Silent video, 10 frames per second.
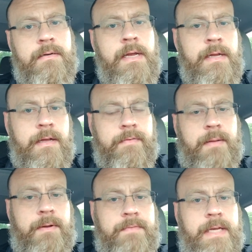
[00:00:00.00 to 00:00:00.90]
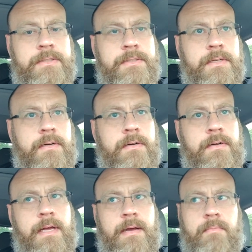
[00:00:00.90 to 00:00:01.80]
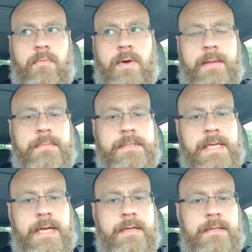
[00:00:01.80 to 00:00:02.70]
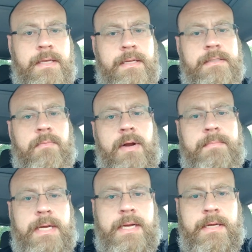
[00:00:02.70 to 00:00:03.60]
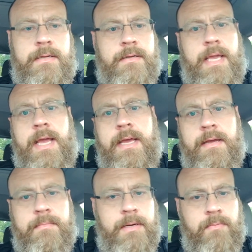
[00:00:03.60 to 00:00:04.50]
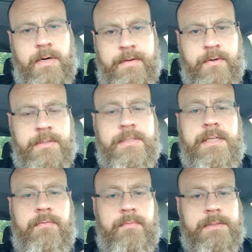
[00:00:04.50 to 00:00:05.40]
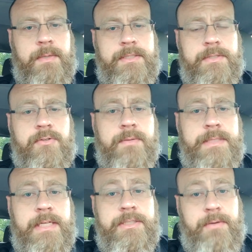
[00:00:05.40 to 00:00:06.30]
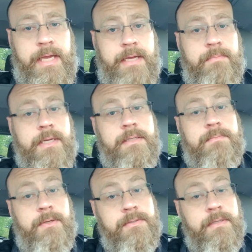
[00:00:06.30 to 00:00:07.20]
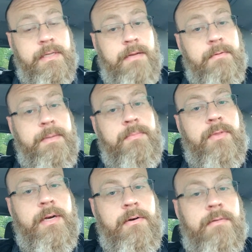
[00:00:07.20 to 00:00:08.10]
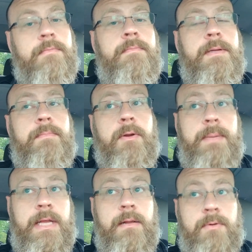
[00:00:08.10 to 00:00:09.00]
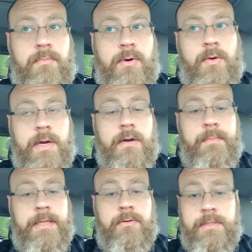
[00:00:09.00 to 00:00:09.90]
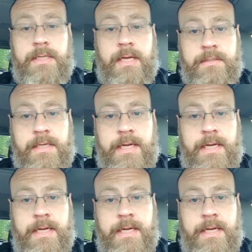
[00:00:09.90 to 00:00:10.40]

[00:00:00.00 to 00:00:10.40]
I've got my flashers on, I'm right beside this, I'm right behind a cab, I'm whatever. Just give them as much description as you can, because most of the time the people that you're picking up on Broadway are going to be a little intoxicated.